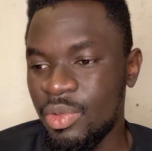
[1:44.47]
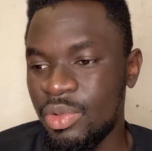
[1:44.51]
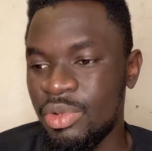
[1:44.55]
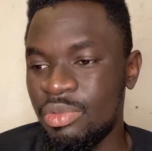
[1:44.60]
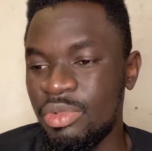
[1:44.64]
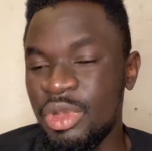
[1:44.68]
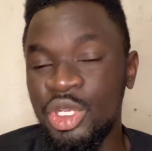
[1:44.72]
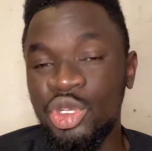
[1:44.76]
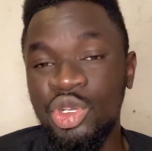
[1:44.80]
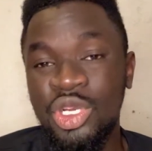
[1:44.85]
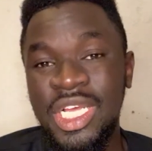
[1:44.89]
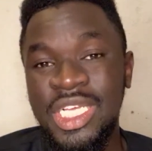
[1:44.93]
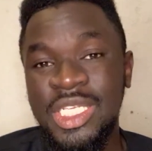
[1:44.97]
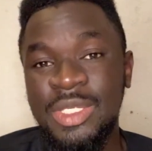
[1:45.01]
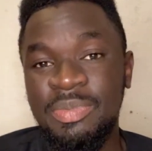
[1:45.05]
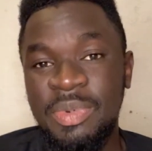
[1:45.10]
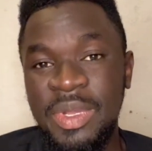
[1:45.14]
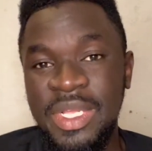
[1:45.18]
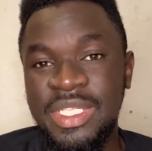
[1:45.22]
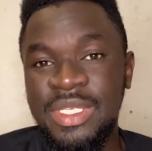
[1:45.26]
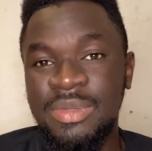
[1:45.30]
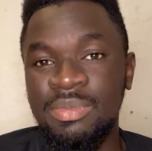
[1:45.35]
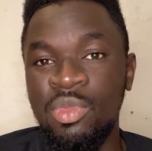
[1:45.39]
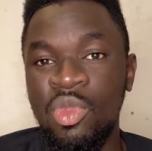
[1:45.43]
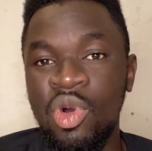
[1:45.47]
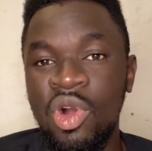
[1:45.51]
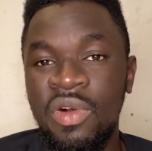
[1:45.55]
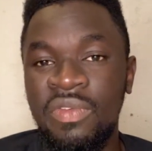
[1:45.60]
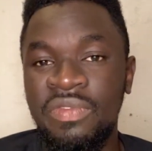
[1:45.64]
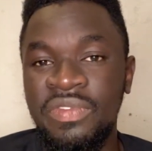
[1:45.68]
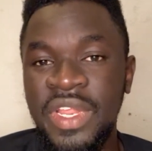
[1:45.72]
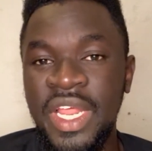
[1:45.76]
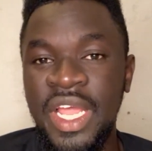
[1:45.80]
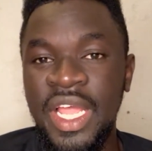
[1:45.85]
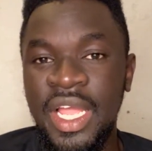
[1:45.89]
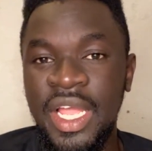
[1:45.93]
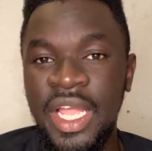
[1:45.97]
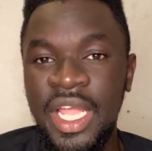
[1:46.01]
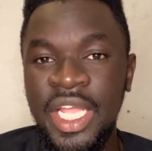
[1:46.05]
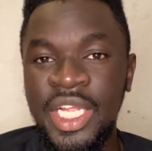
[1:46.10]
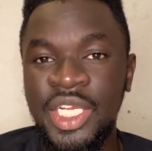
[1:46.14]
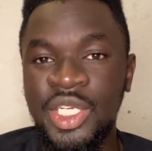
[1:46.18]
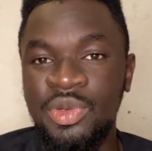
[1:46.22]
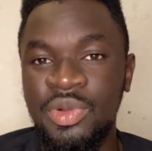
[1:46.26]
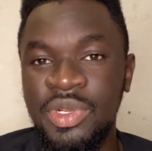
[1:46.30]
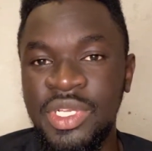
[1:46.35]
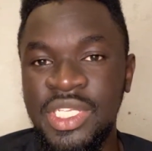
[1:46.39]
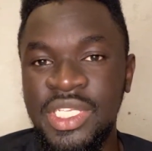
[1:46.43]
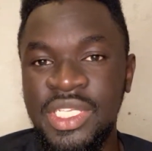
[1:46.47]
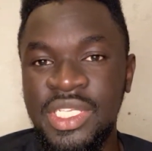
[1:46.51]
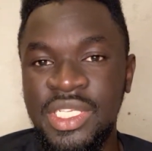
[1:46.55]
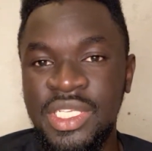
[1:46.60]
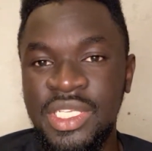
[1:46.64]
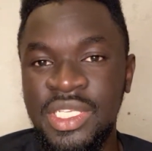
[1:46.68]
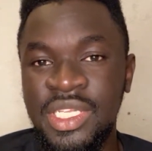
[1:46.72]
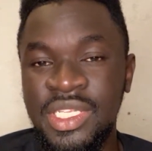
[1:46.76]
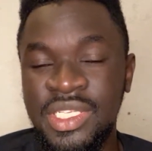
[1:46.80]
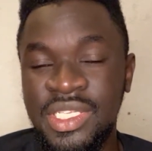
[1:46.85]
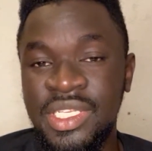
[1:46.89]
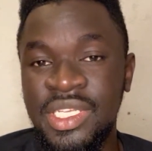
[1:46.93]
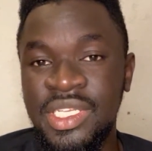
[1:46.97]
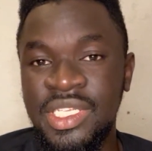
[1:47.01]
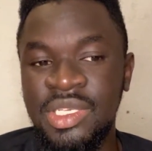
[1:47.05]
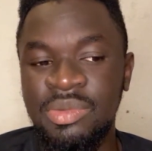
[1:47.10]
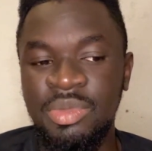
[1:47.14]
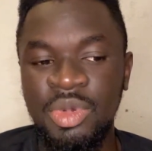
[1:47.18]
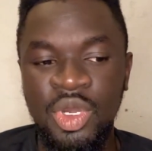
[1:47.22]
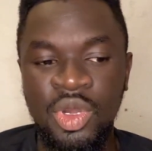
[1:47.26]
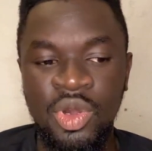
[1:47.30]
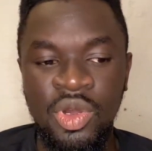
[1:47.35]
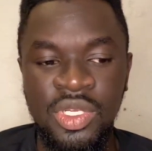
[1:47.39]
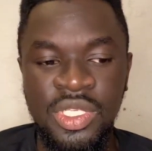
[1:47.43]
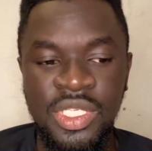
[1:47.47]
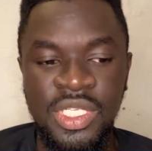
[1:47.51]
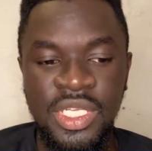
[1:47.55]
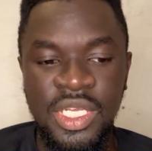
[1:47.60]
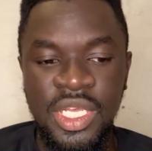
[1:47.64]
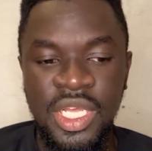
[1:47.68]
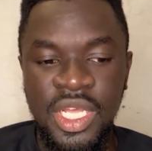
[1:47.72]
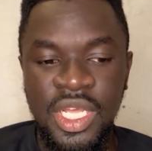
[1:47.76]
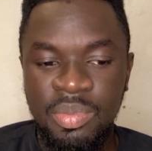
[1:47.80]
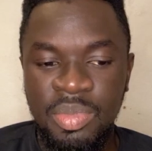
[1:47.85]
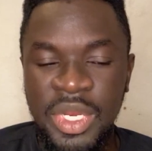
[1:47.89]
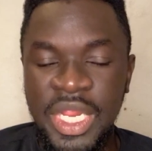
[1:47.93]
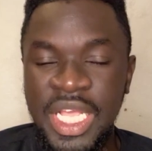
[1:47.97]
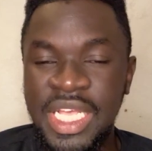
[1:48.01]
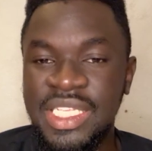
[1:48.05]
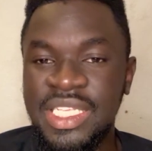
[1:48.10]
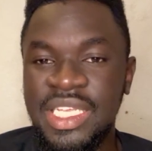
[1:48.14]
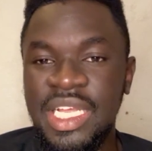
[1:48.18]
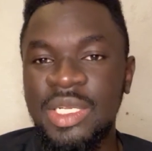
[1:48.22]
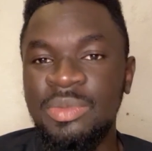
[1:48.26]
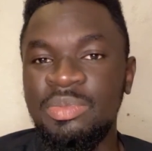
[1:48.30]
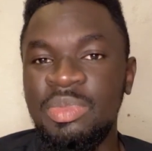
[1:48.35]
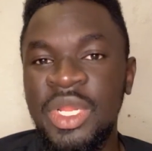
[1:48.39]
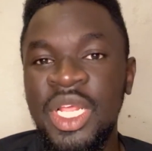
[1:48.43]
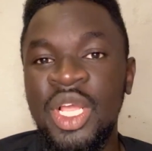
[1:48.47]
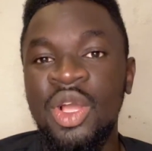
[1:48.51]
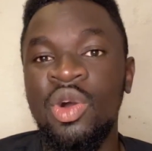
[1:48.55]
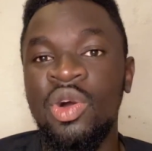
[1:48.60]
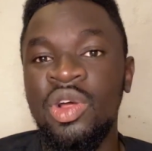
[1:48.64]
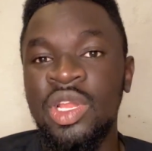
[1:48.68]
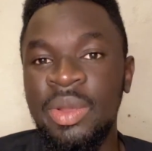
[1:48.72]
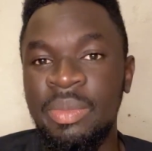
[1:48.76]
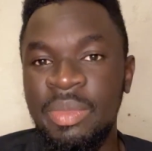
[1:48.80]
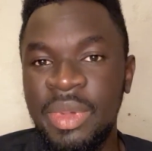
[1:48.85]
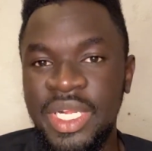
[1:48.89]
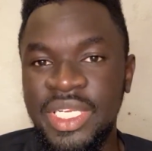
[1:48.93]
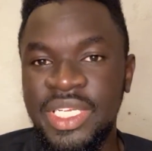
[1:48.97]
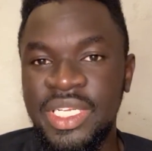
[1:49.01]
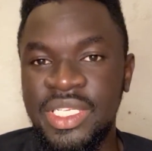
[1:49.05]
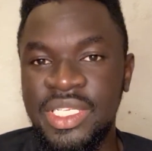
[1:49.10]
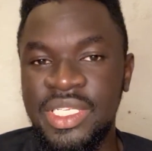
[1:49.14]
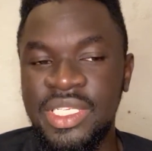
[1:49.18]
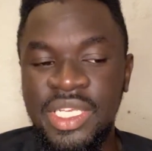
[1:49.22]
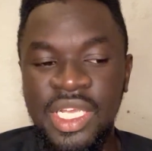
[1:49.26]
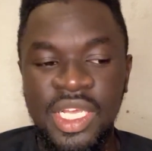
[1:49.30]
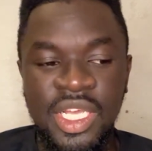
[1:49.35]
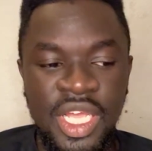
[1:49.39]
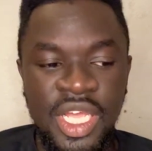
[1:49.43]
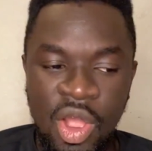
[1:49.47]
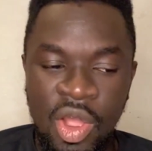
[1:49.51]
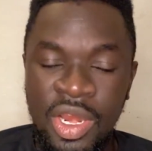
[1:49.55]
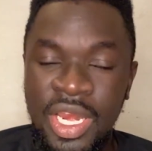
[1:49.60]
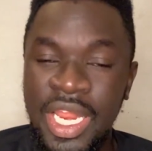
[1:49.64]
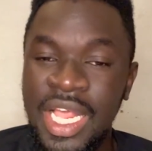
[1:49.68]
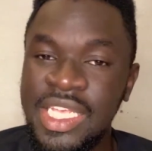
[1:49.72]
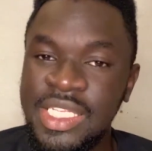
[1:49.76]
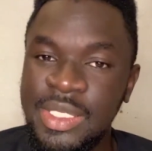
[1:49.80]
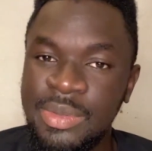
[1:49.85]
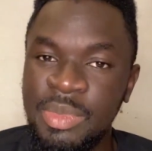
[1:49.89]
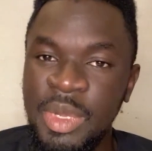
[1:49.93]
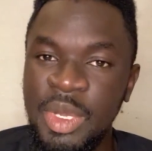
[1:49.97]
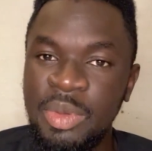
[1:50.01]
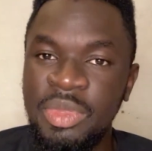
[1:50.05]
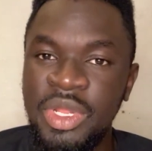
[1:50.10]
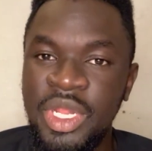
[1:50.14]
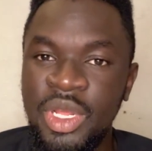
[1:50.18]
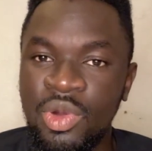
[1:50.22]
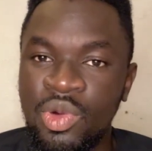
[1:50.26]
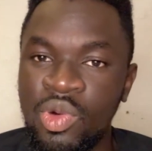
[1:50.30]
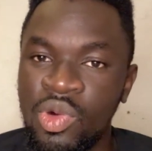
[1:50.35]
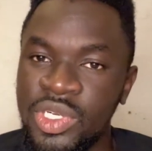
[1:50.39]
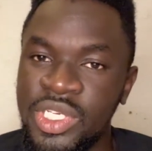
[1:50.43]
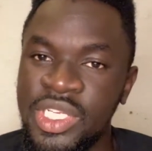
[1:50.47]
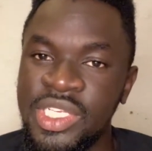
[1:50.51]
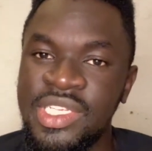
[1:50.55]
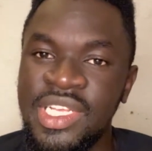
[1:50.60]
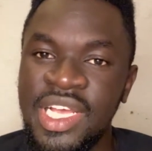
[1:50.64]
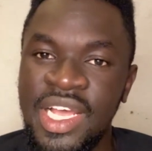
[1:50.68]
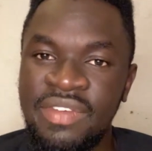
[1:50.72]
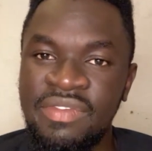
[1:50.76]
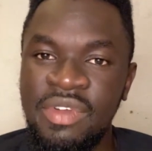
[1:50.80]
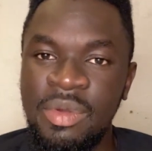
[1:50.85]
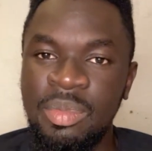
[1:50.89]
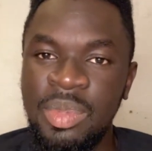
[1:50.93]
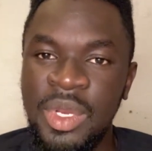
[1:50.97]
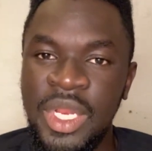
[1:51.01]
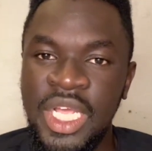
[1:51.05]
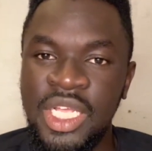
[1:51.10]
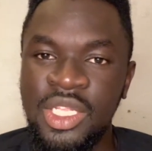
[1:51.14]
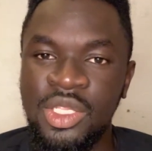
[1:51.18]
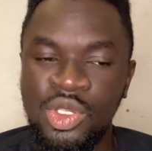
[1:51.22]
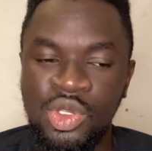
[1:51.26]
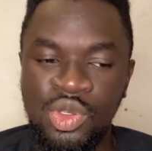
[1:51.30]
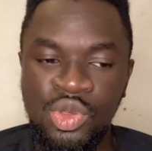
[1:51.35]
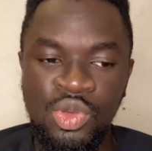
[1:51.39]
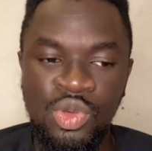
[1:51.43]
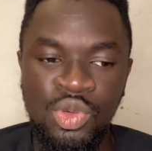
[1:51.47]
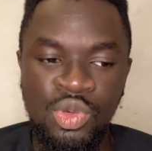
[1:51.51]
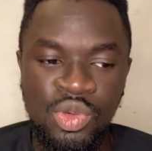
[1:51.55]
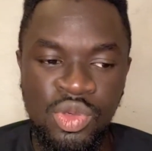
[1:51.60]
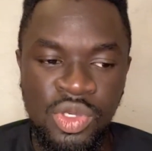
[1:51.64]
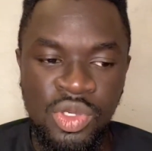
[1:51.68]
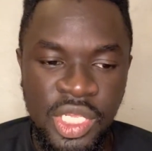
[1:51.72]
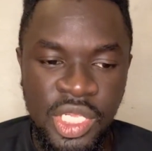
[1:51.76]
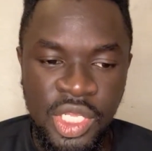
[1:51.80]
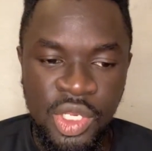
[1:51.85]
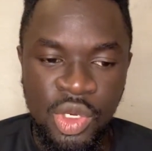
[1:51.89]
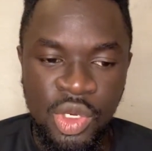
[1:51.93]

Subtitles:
we should expect more of the injuries this season because players can't play all the matches unless maybe the coaches have a plan to